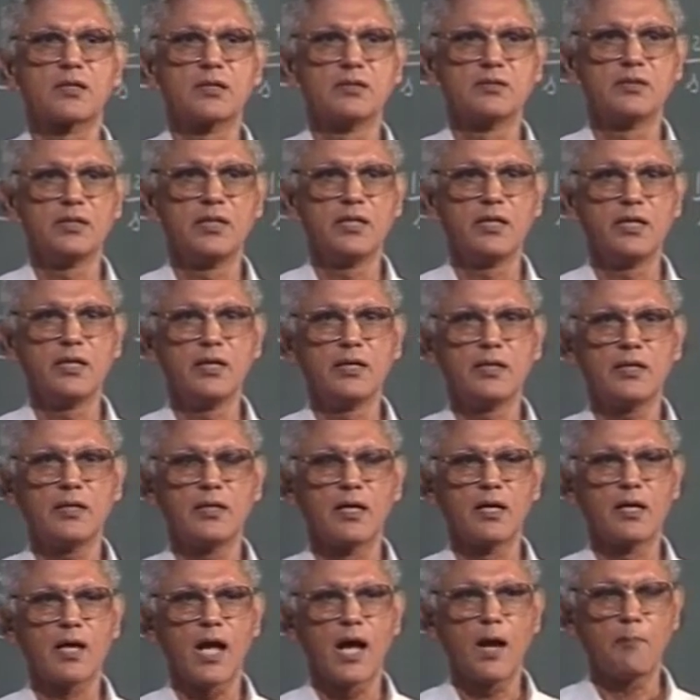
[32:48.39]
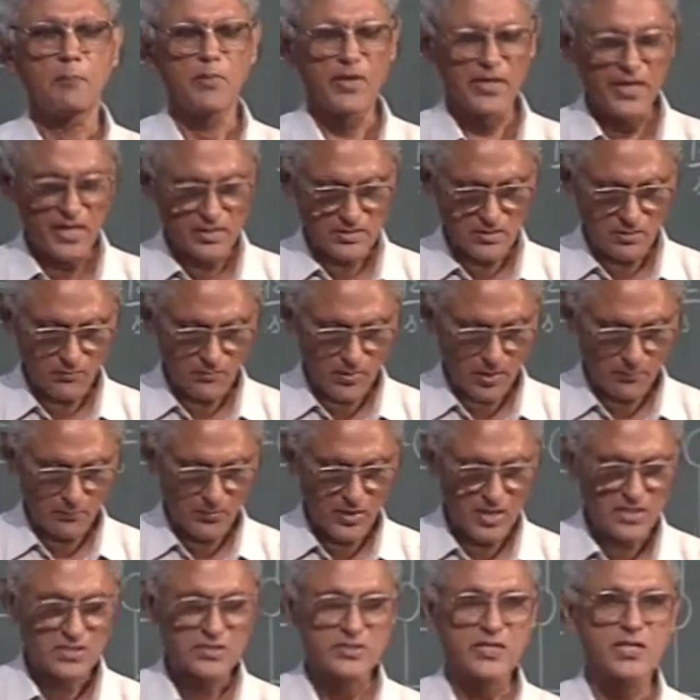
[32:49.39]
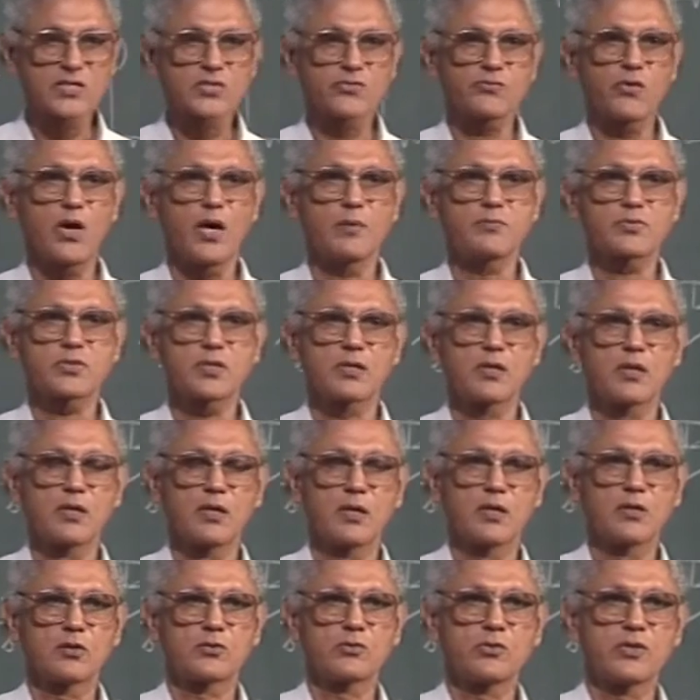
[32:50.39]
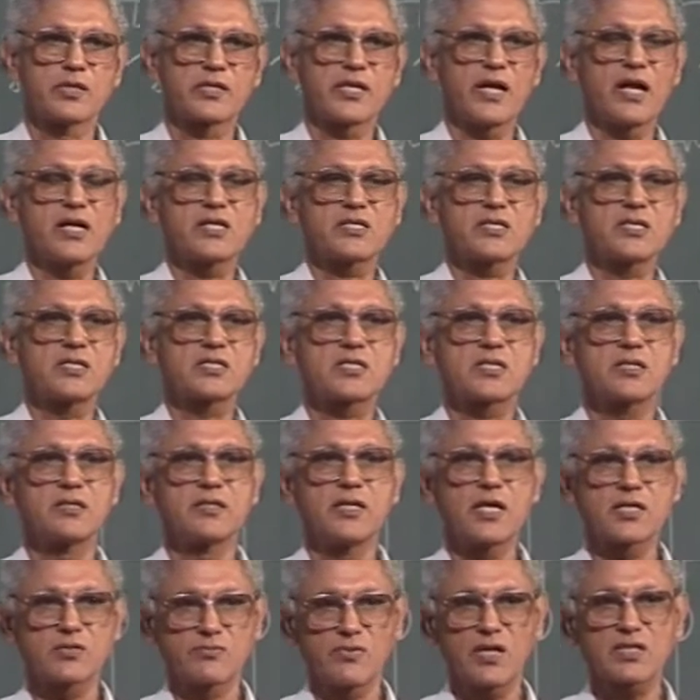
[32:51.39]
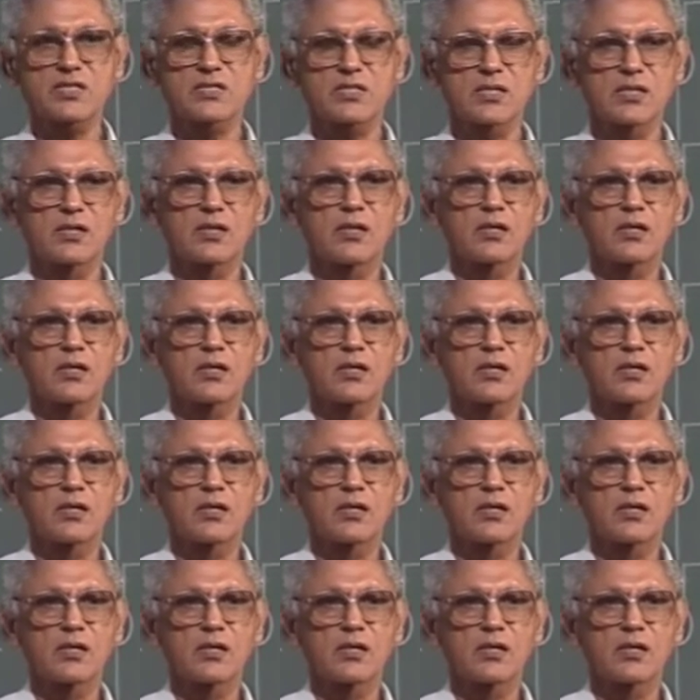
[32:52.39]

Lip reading: the application of Laplace transforms to the transients in networks.